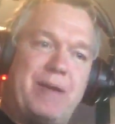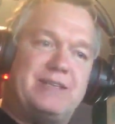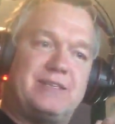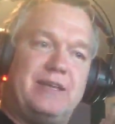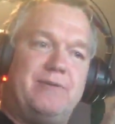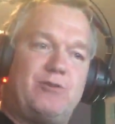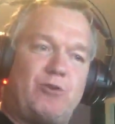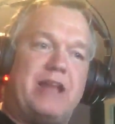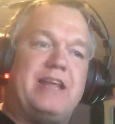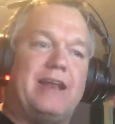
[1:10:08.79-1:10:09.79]
basically
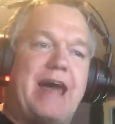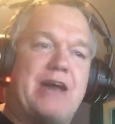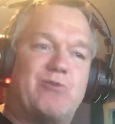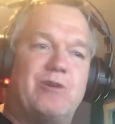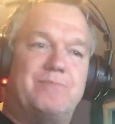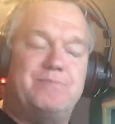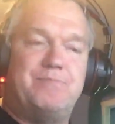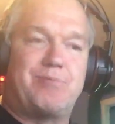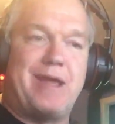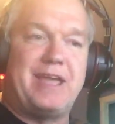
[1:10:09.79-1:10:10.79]
creating a
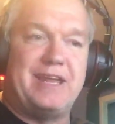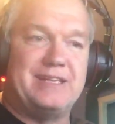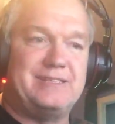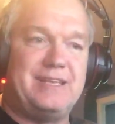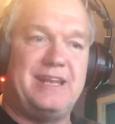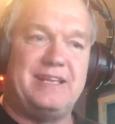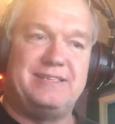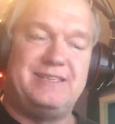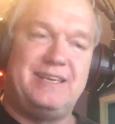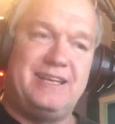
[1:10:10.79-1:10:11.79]
lateral break in
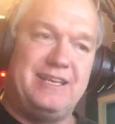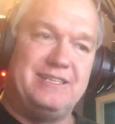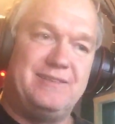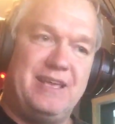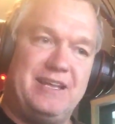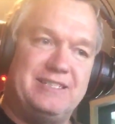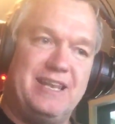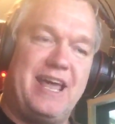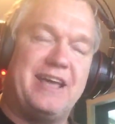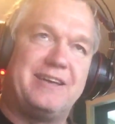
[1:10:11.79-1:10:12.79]

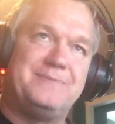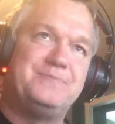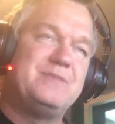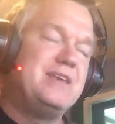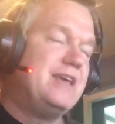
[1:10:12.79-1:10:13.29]
his leg.